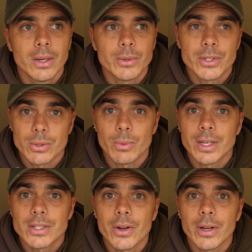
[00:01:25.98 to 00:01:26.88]
which is what
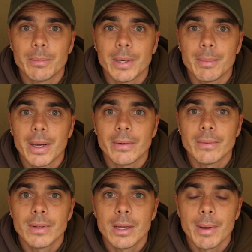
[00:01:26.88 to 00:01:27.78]
excited me about
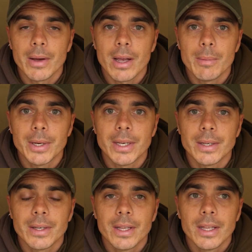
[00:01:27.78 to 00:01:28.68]
coming here.
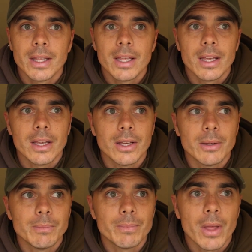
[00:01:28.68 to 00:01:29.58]

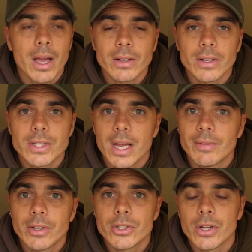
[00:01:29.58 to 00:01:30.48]
Like I say, I
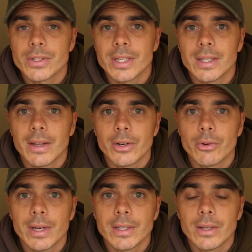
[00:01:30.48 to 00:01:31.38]
haven't had a chance to get down here a
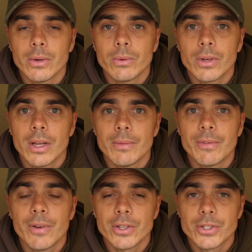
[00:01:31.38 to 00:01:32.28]
great deal.
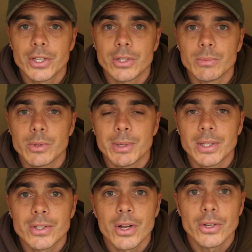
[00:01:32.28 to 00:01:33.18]
First session was a bit
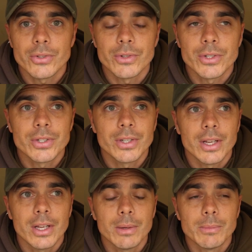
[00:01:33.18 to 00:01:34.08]
disastrous.
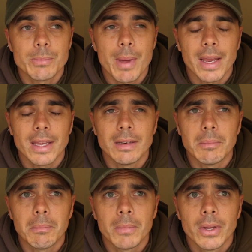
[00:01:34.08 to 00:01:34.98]
It was back in,